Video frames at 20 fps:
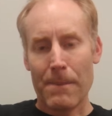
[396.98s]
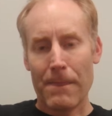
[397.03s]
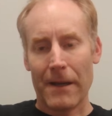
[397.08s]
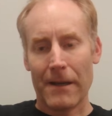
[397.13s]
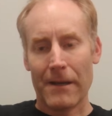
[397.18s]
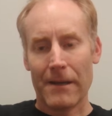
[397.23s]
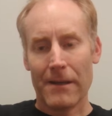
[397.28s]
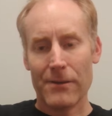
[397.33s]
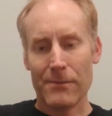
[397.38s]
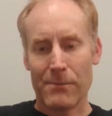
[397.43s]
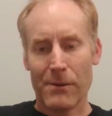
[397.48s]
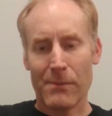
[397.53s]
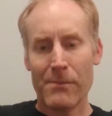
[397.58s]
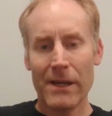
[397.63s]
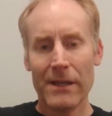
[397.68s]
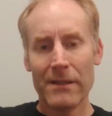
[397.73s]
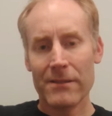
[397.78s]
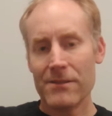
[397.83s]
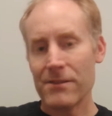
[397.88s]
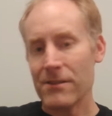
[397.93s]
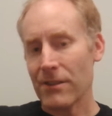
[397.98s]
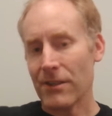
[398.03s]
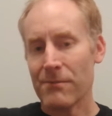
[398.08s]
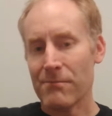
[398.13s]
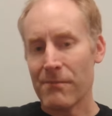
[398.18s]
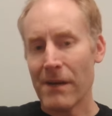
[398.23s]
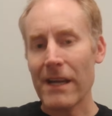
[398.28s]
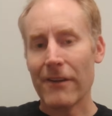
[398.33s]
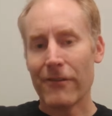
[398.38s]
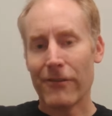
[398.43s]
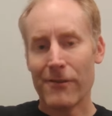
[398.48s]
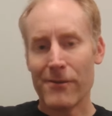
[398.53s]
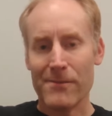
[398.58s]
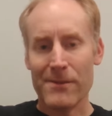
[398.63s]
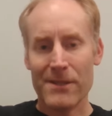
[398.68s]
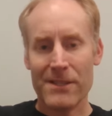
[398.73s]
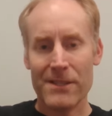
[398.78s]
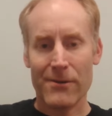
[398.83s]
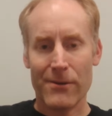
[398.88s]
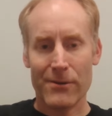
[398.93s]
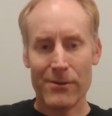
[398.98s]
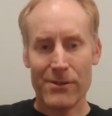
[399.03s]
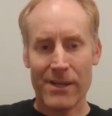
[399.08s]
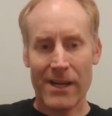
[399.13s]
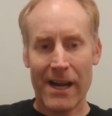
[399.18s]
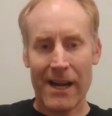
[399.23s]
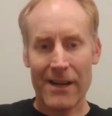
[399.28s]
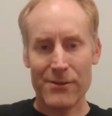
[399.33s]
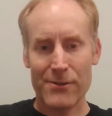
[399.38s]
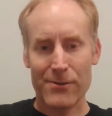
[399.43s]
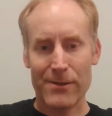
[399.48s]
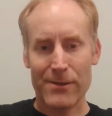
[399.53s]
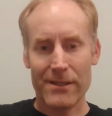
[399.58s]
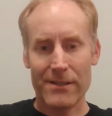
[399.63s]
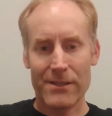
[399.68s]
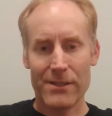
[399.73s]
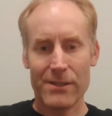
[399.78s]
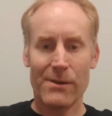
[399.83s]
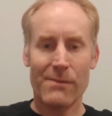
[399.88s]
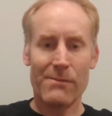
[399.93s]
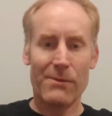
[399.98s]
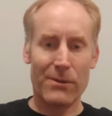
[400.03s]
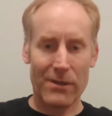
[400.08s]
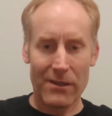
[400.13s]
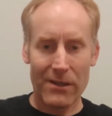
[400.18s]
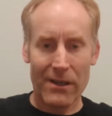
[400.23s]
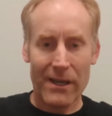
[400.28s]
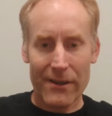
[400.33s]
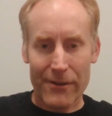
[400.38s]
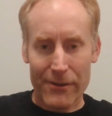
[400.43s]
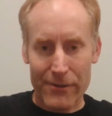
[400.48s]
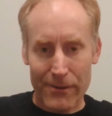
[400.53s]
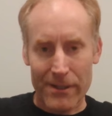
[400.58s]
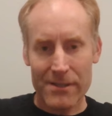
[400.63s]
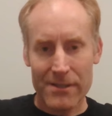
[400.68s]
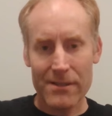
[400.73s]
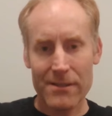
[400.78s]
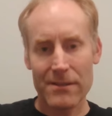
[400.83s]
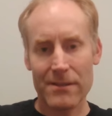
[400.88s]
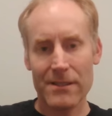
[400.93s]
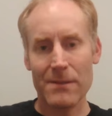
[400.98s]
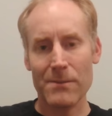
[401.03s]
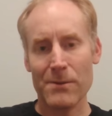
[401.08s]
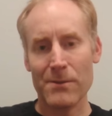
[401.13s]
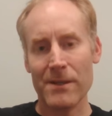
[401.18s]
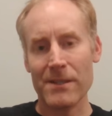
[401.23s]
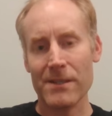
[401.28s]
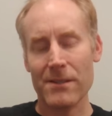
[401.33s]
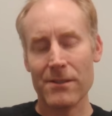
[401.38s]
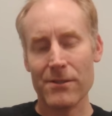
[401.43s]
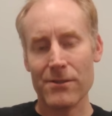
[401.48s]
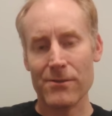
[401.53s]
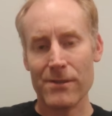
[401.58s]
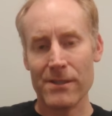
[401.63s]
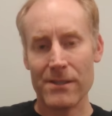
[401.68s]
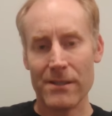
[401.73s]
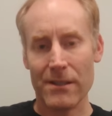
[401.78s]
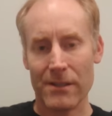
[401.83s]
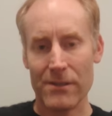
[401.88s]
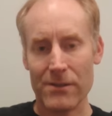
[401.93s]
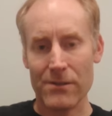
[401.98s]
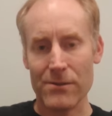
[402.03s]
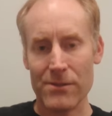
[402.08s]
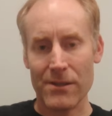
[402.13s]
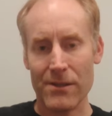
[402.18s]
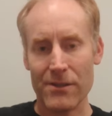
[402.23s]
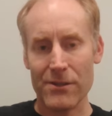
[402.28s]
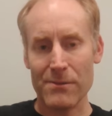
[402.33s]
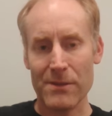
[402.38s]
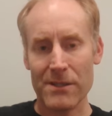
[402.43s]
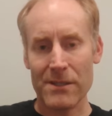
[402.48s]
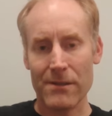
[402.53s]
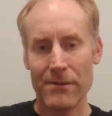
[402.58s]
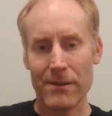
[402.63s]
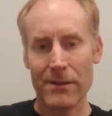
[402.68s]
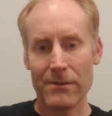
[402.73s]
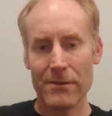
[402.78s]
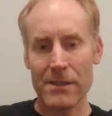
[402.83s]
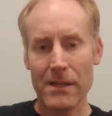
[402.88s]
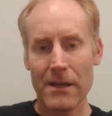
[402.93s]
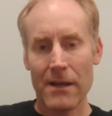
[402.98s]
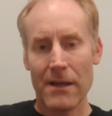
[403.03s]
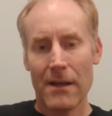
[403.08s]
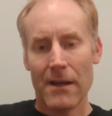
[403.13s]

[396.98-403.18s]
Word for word: uh, the propellants that you could make from the materials in an asteroid. So we built a line of thrusters at Deep Space Industries that could use those materials.